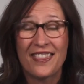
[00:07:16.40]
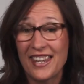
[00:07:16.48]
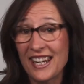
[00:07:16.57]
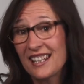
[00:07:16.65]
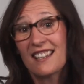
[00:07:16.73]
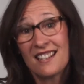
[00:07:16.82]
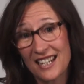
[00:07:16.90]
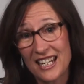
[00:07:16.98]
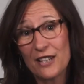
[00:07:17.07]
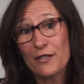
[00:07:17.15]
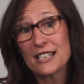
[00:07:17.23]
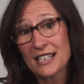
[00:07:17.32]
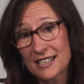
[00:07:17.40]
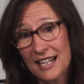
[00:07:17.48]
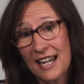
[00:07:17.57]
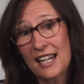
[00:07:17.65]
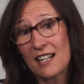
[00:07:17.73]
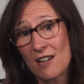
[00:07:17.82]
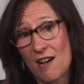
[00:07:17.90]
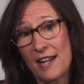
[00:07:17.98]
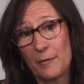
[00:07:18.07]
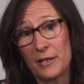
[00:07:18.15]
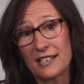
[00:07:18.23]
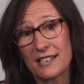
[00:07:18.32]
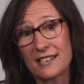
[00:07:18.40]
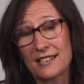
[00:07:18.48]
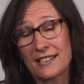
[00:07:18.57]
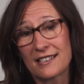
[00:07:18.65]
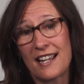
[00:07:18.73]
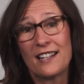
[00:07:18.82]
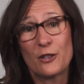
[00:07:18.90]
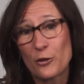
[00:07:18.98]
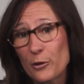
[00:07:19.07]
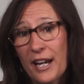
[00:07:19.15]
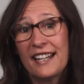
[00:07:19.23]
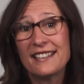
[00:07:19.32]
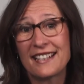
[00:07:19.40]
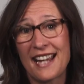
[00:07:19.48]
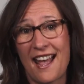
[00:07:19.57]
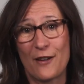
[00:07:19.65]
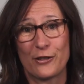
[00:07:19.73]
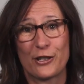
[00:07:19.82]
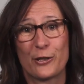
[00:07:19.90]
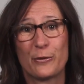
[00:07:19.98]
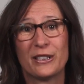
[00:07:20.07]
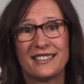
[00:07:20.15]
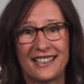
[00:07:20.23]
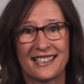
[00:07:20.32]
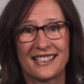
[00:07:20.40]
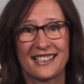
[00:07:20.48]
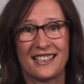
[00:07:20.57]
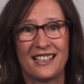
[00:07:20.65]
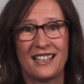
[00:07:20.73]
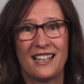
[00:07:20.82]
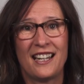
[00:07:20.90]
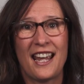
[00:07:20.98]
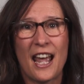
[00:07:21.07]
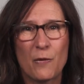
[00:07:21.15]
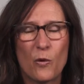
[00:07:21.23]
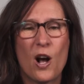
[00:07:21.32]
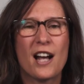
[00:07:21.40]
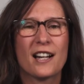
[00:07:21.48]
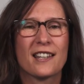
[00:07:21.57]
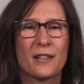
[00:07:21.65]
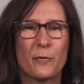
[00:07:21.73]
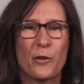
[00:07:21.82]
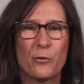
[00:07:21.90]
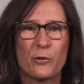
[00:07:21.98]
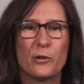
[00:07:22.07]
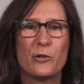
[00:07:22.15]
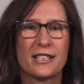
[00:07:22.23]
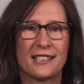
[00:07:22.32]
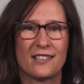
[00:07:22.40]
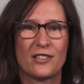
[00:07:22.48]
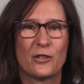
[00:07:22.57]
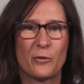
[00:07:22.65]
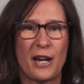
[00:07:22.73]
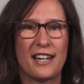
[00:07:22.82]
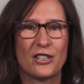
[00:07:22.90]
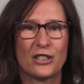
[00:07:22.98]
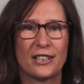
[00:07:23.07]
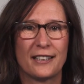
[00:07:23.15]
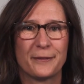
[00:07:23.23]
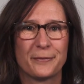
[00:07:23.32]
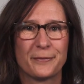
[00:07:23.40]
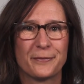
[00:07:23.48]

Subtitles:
They can even stay anonymous, and a trained counselor will listen and walk them through the situation.